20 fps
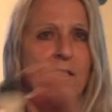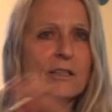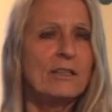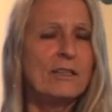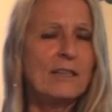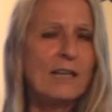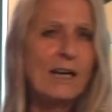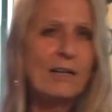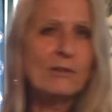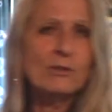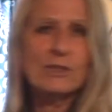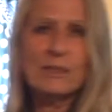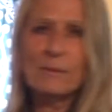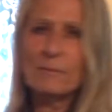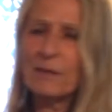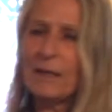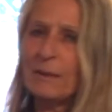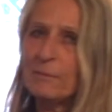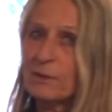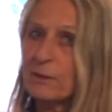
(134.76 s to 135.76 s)
You know how
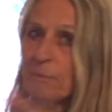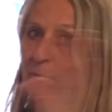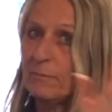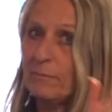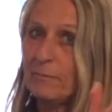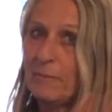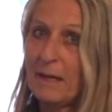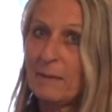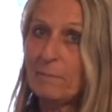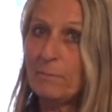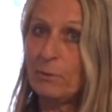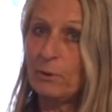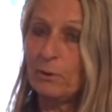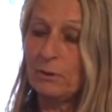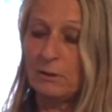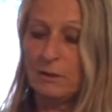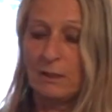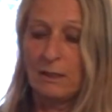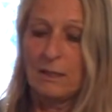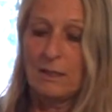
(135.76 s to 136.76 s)
sometimes
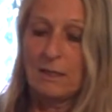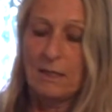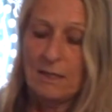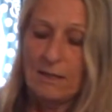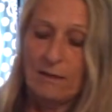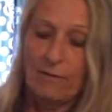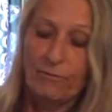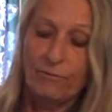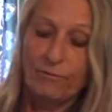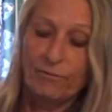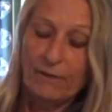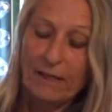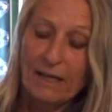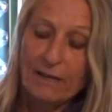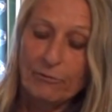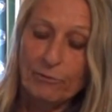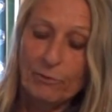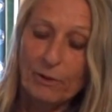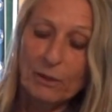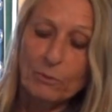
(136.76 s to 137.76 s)
maple
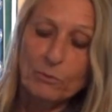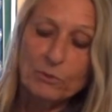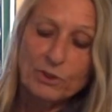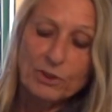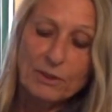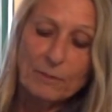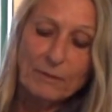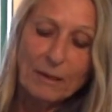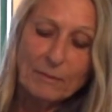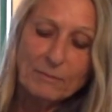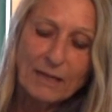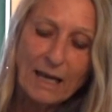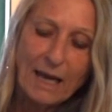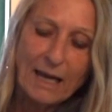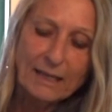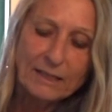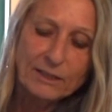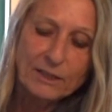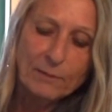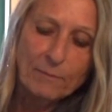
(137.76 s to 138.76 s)
flavoring was sometimes
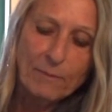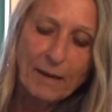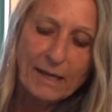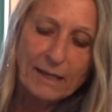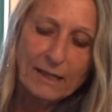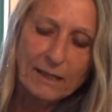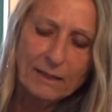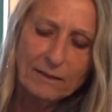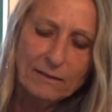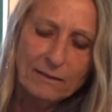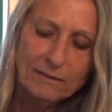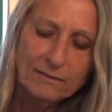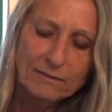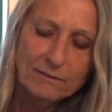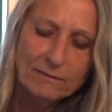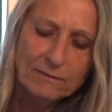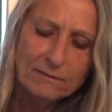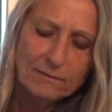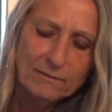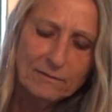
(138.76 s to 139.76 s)
added to bacon
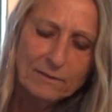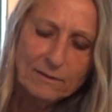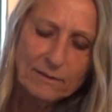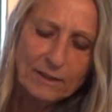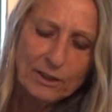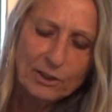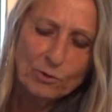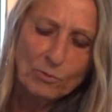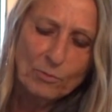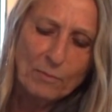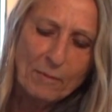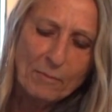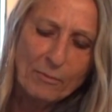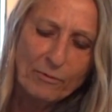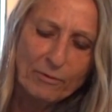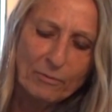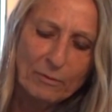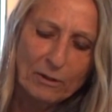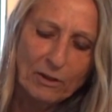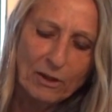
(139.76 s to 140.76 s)
that you remember
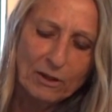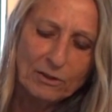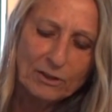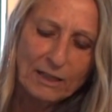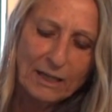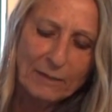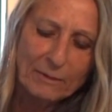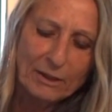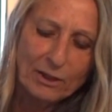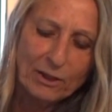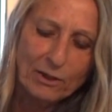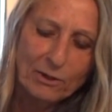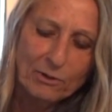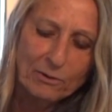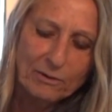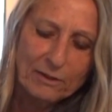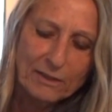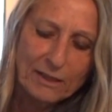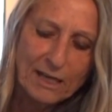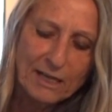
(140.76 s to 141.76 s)
from a long time
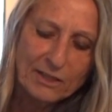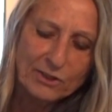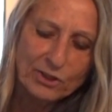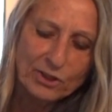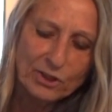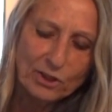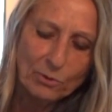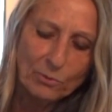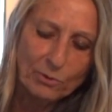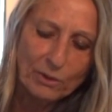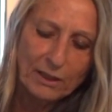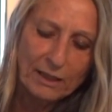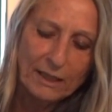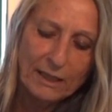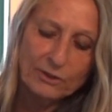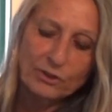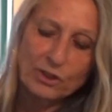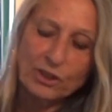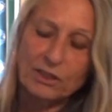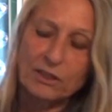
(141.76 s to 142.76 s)
ago? Yes, so we're going
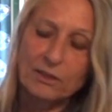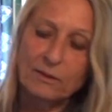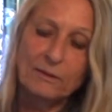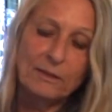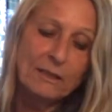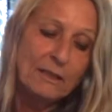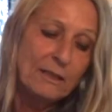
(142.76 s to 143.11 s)
to add just